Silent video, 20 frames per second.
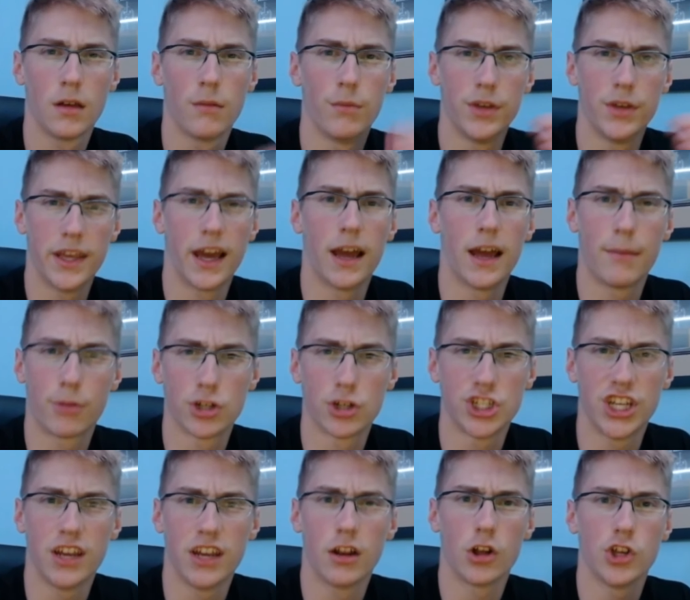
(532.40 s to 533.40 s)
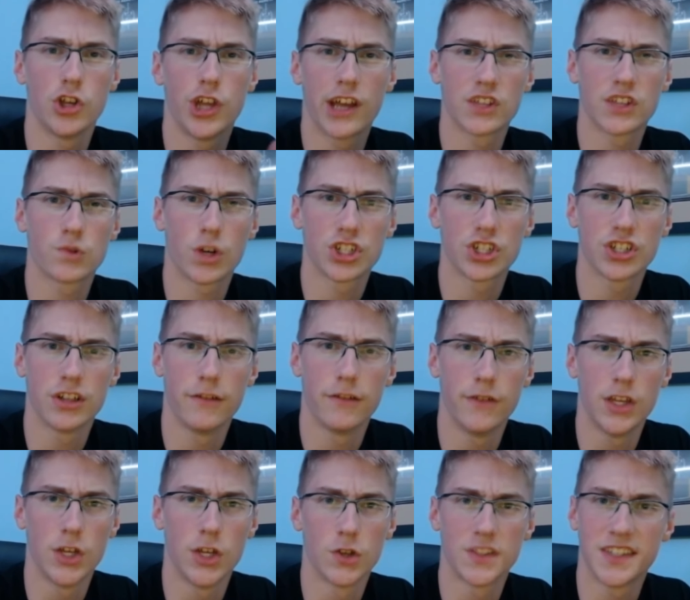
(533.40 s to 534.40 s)
But yeah, I appreciate all you guys watching the
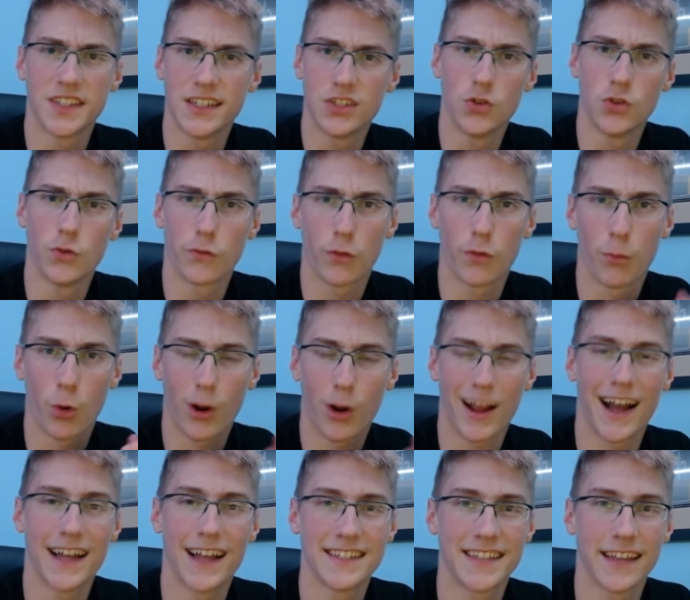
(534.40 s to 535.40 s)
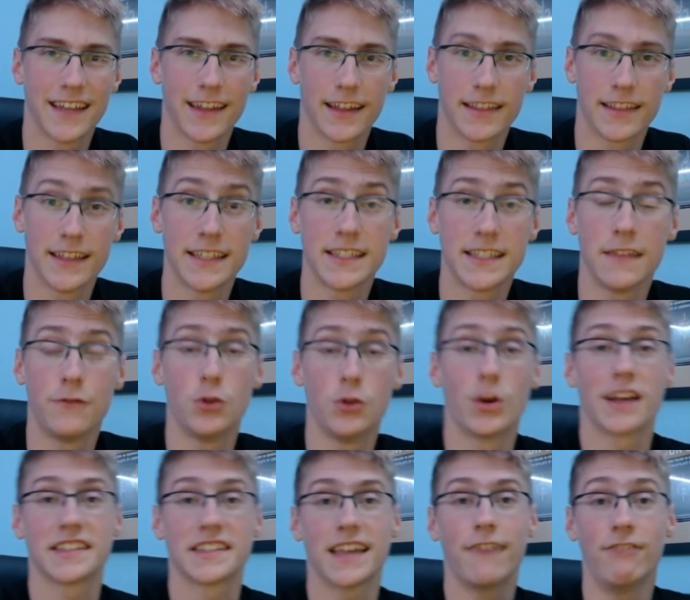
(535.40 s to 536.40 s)
video. Stay tuned for more content like this. If you
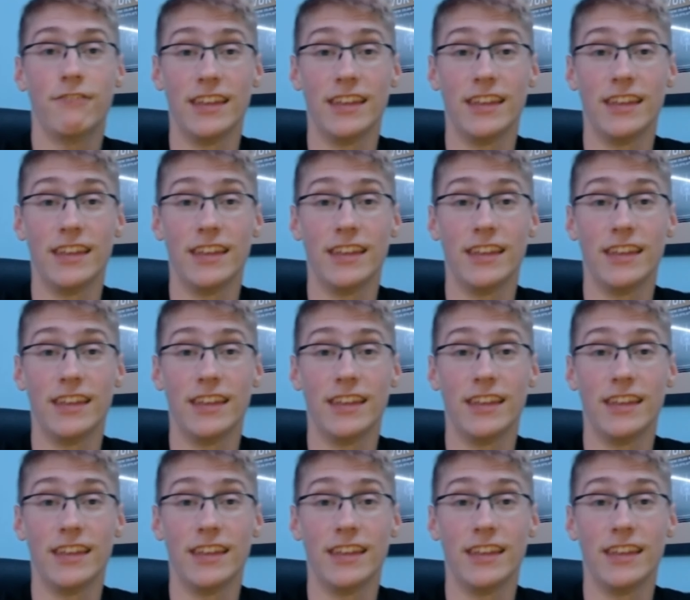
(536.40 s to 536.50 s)
guys have any